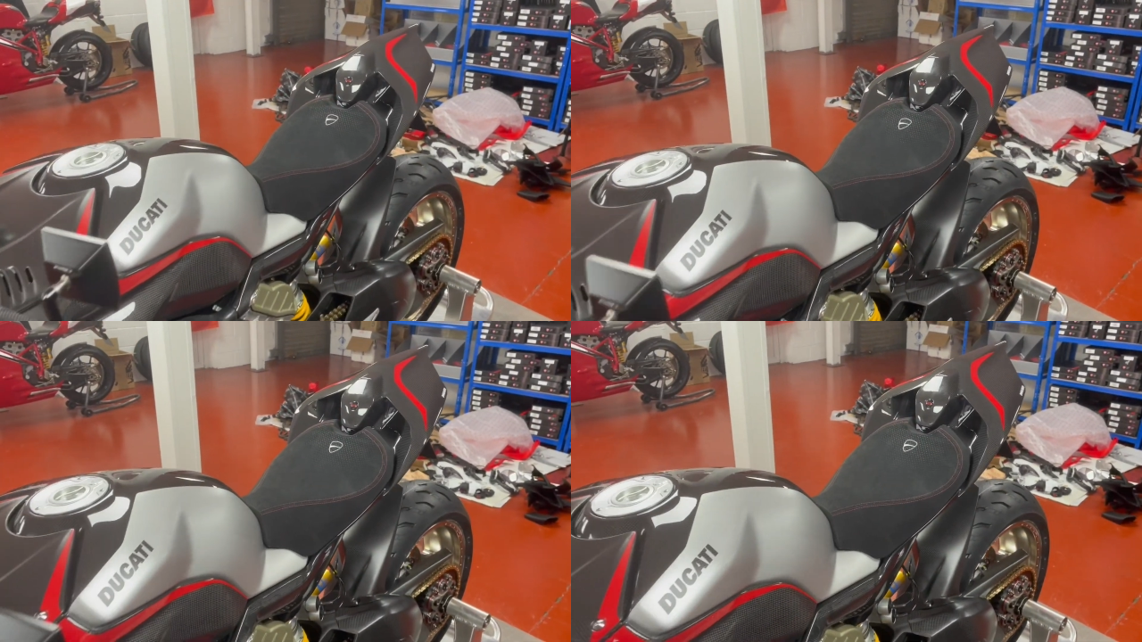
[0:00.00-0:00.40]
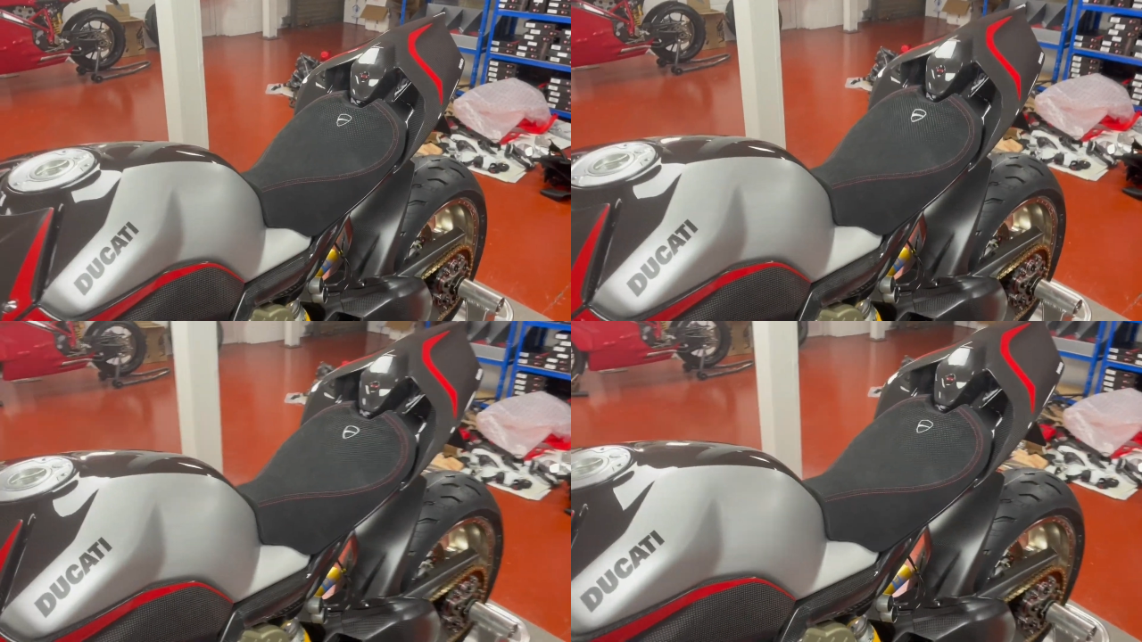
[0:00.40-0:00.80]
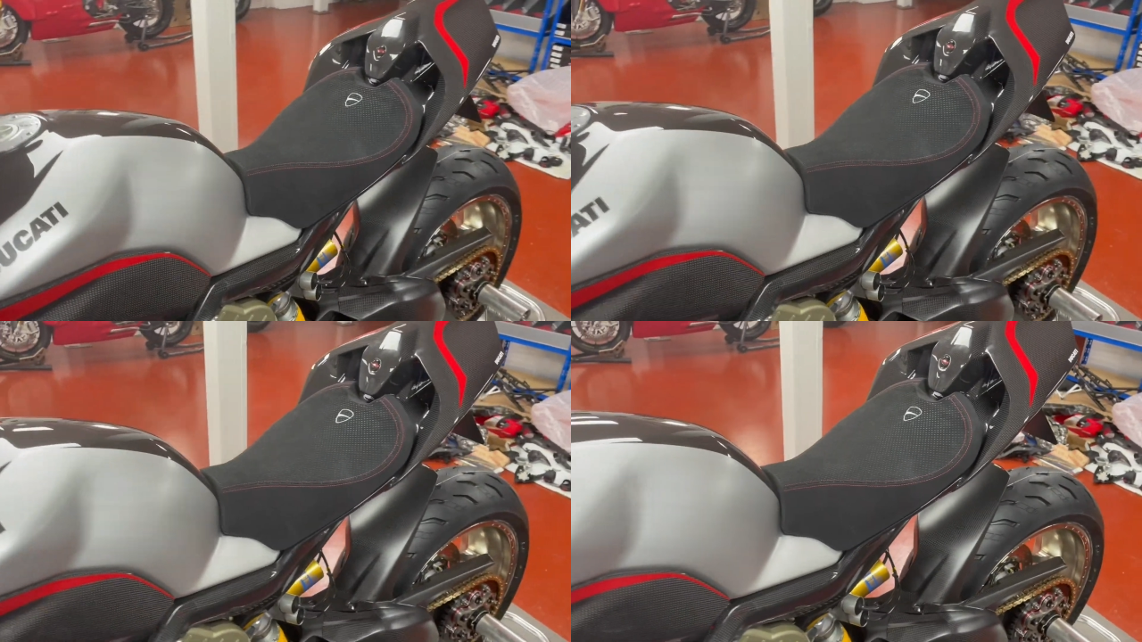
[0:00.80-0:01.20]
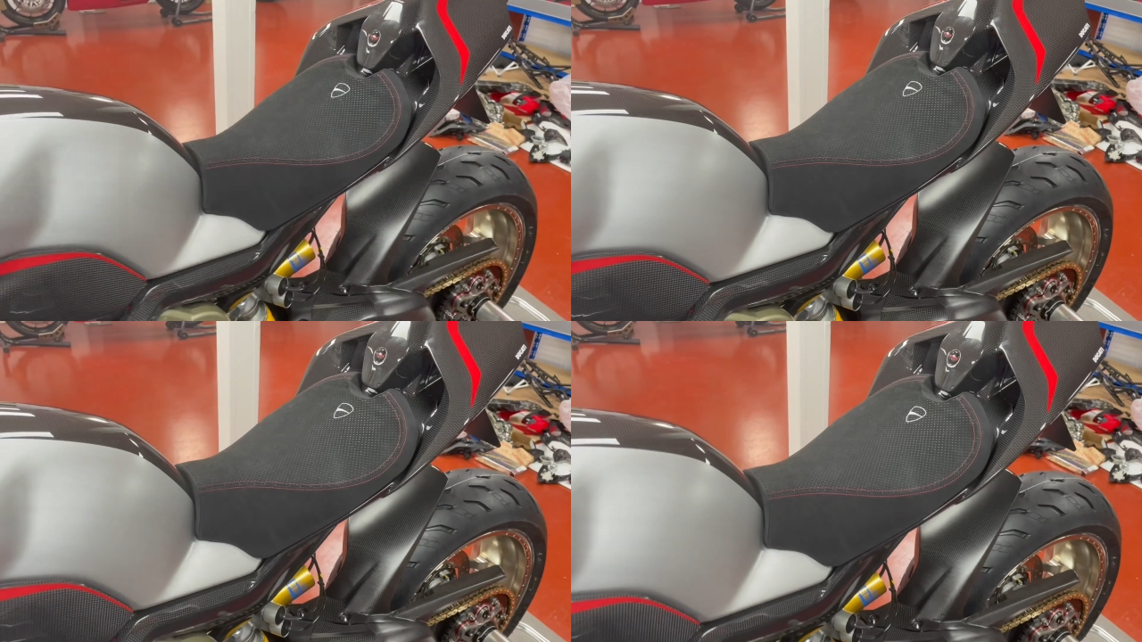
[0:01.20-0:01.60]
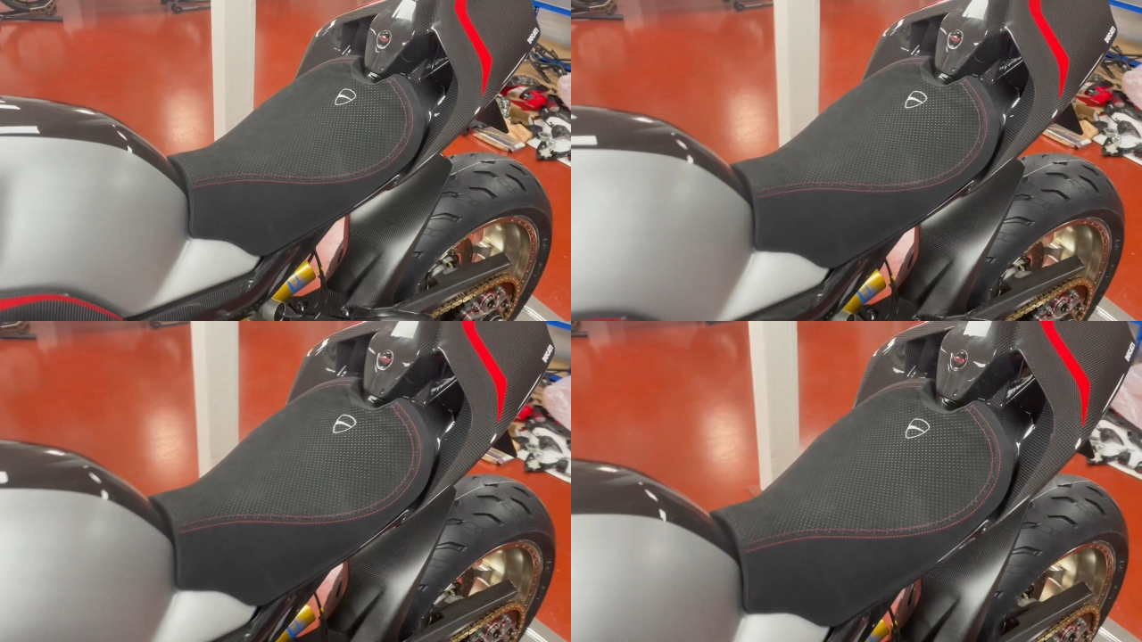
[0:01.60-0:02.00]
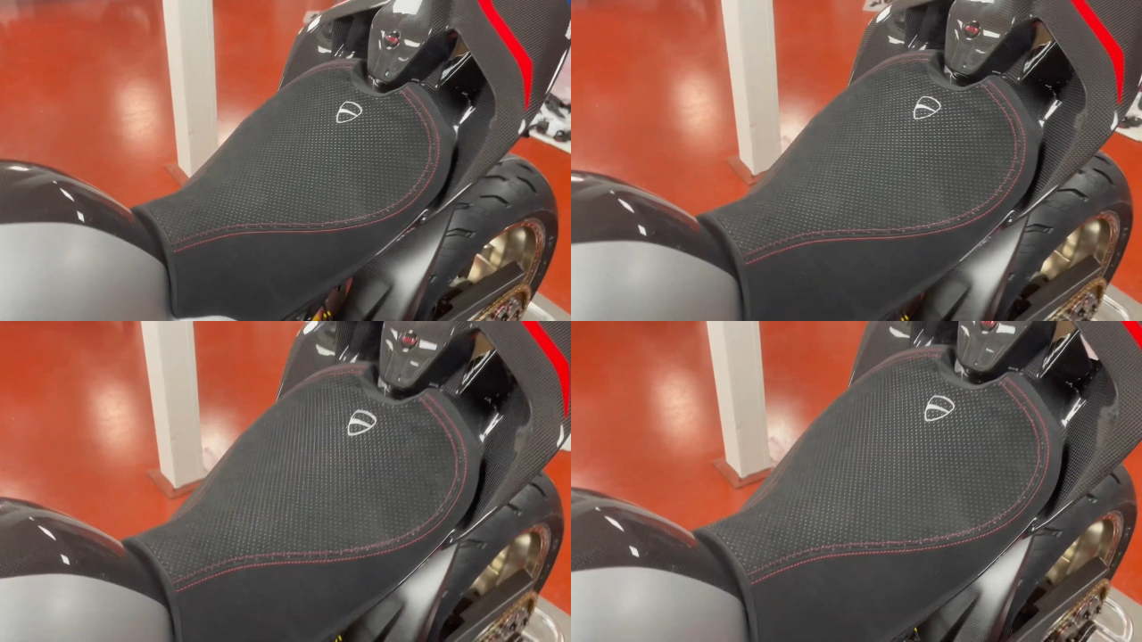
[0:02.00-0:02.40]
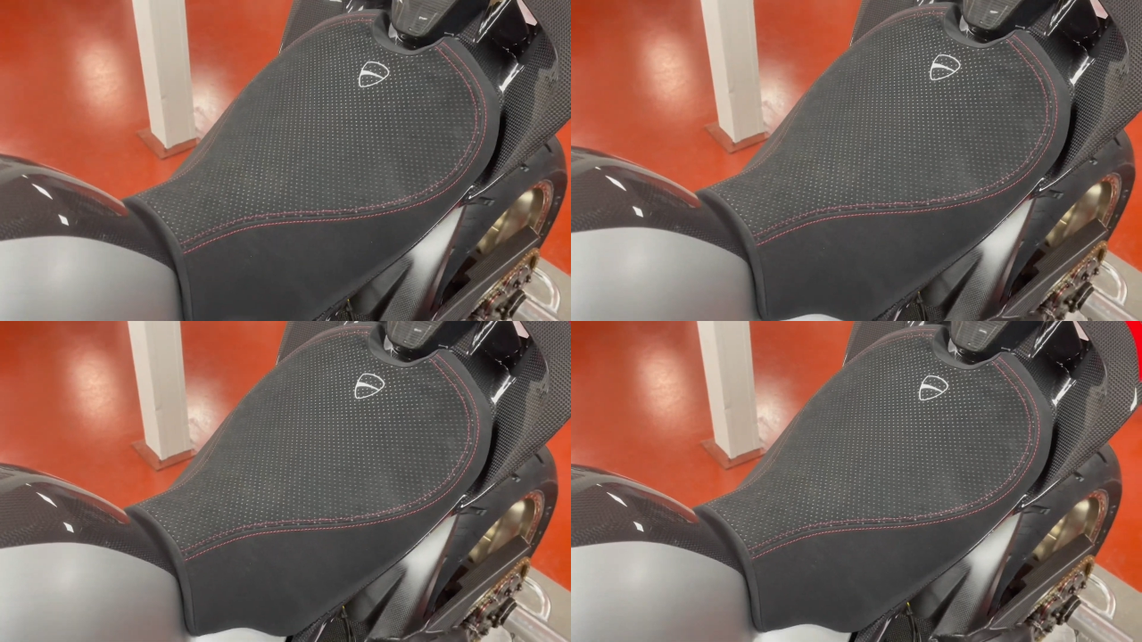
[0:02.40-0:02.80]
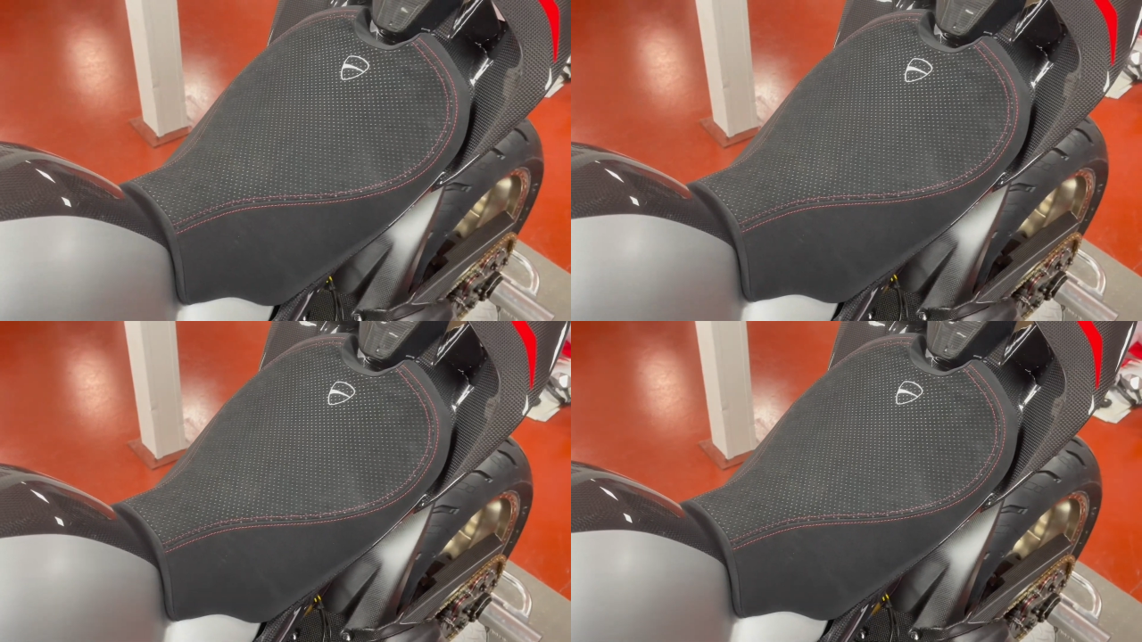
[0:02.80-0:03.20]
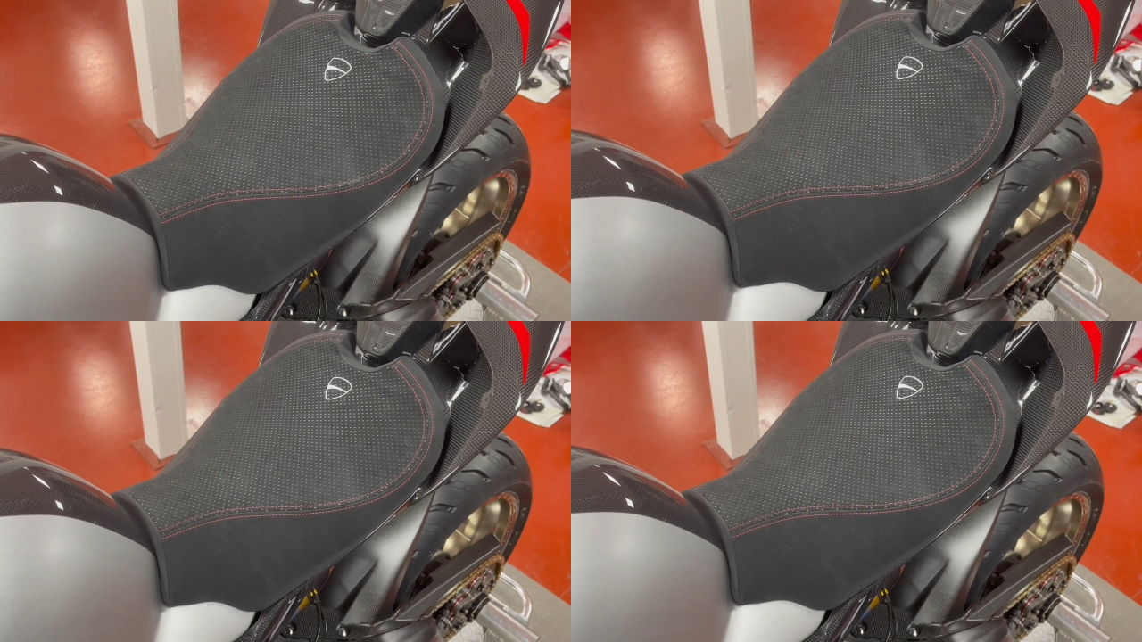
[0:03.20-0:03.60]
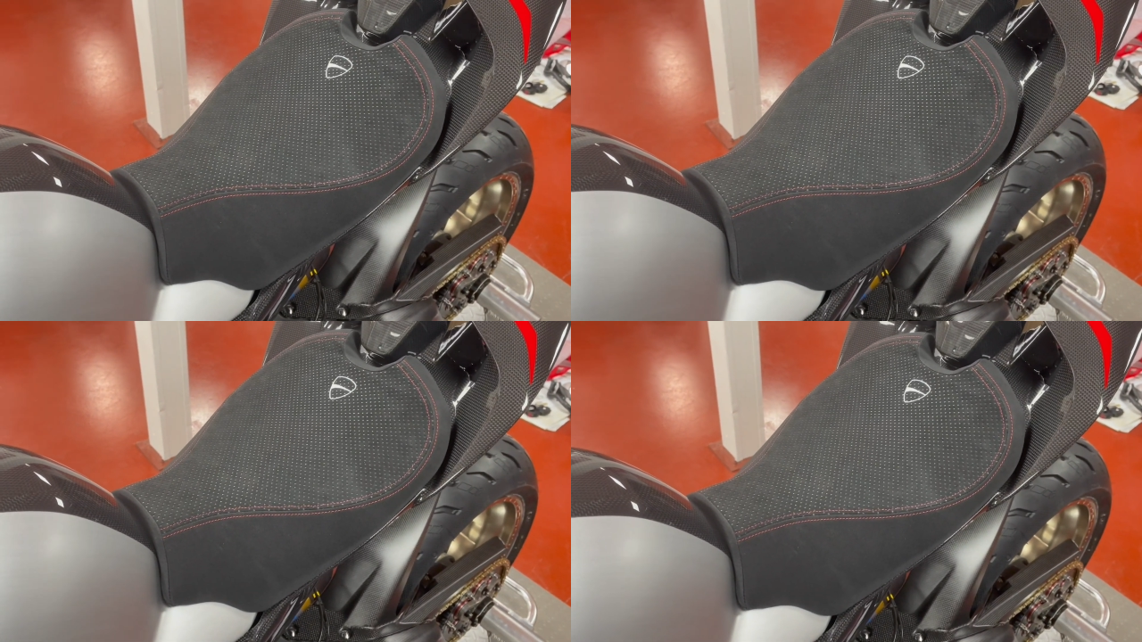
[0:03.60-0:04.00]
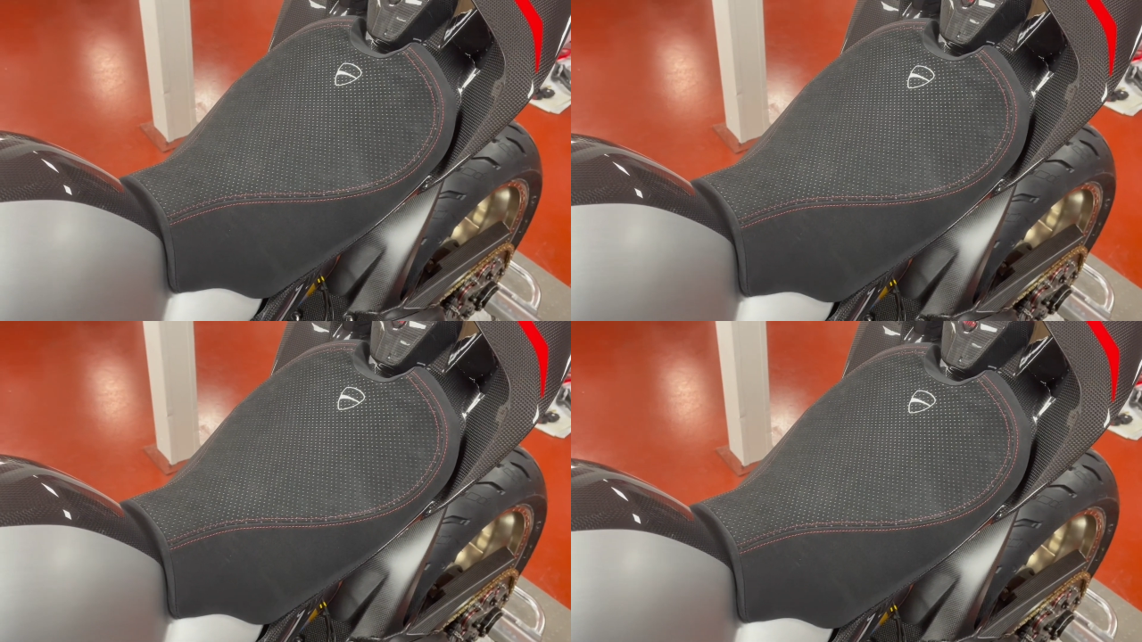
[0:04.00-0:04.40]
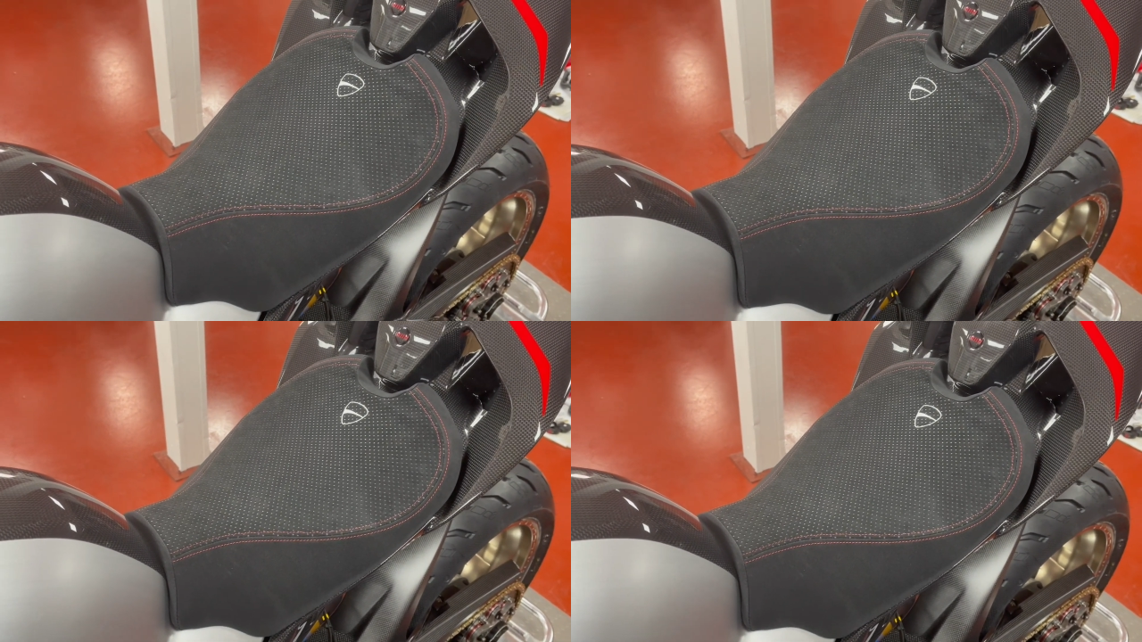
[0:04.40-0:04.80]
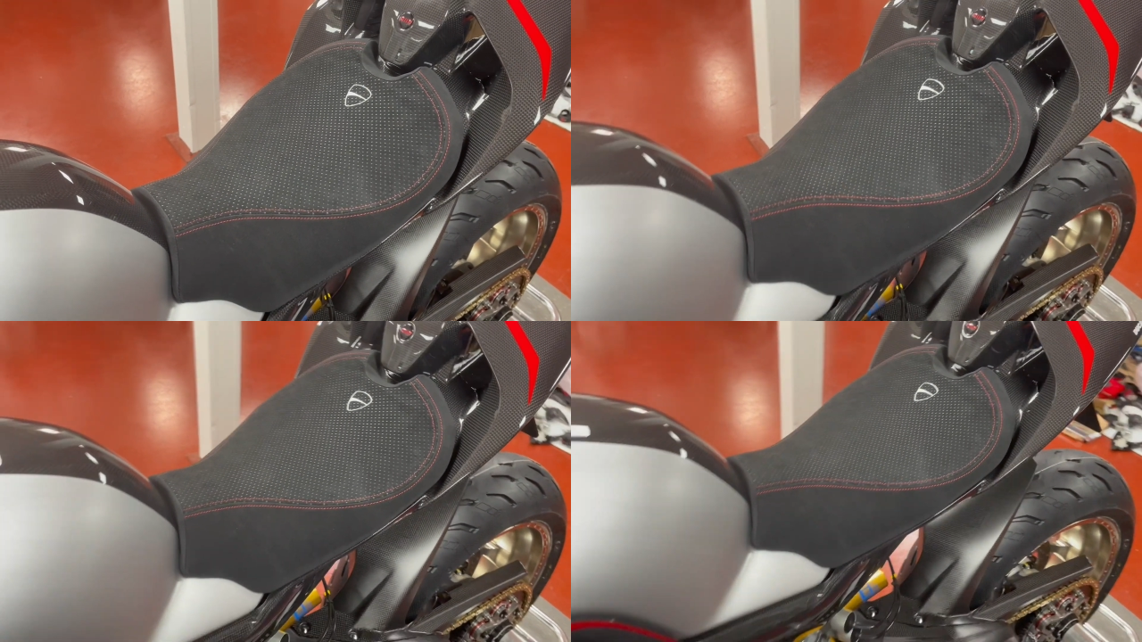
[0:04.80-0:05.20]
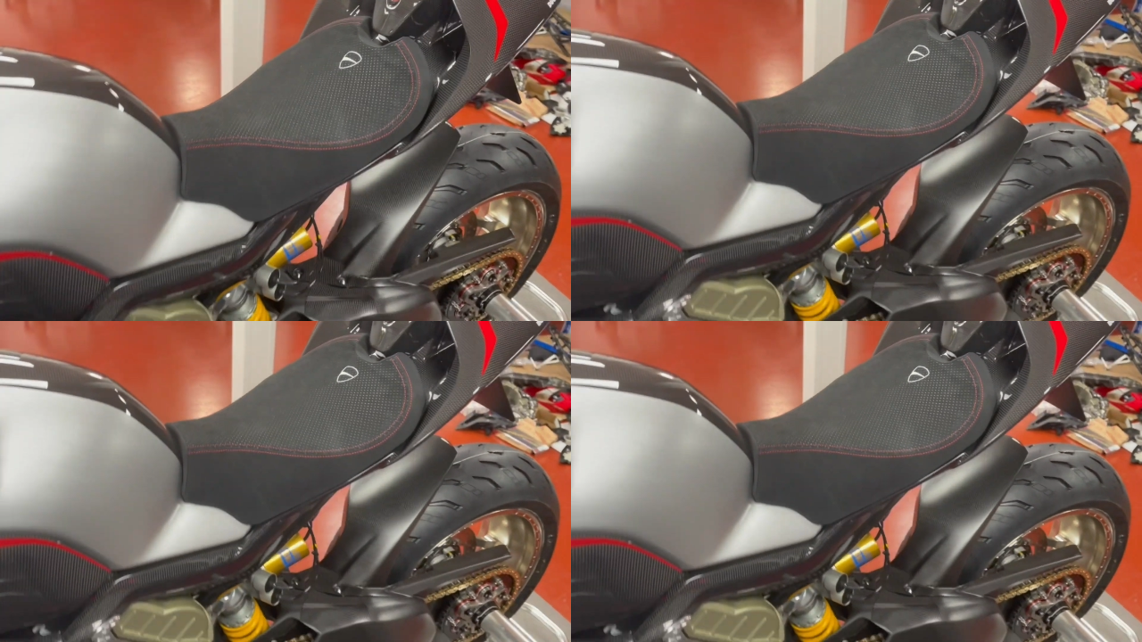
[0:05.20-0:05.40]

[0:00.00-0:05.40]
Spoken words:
(no speaker visible)